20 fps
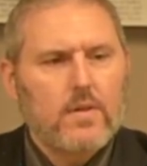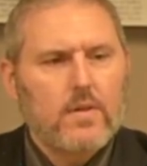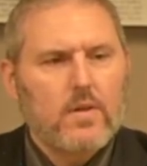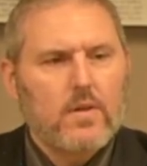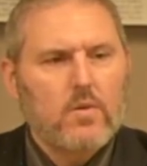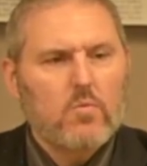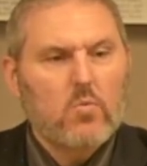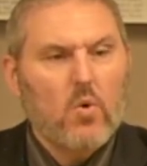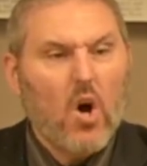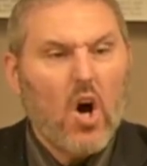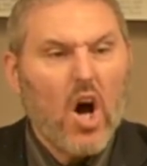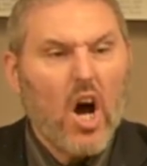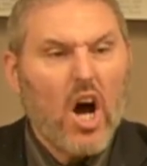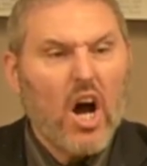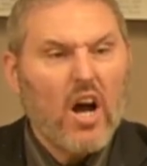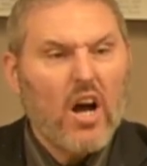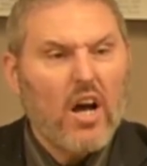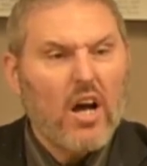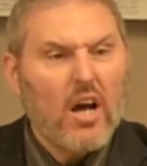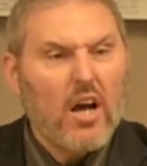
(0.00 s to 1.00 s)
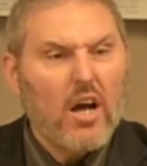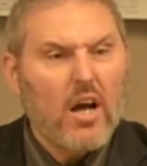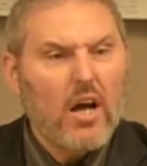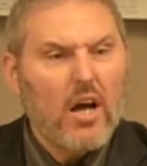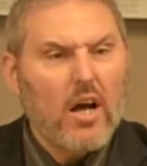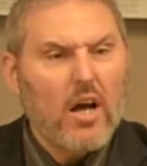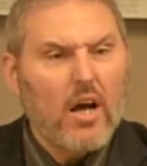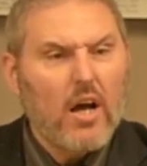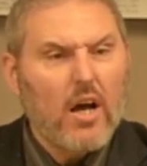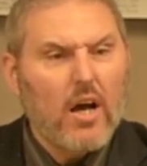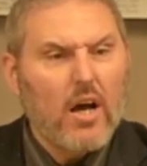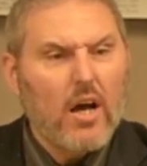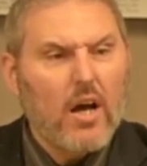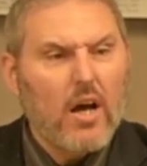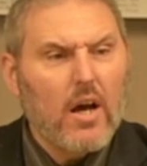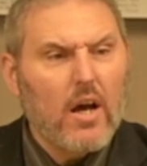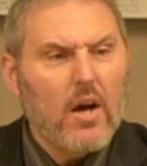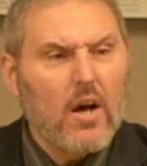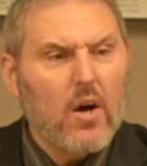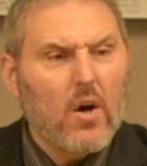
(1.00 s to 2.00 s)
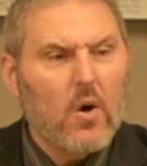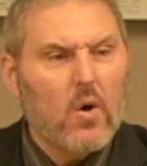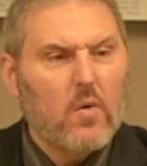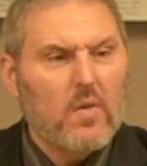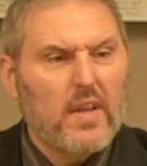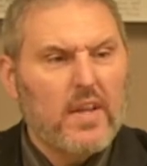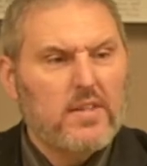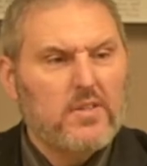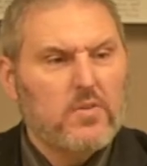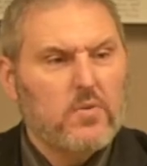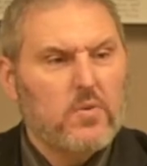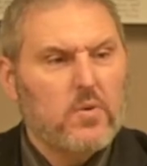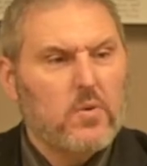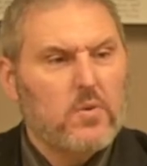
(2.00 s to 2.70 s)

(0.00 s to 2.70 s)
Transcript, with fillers: Raw? Oh, that's gross.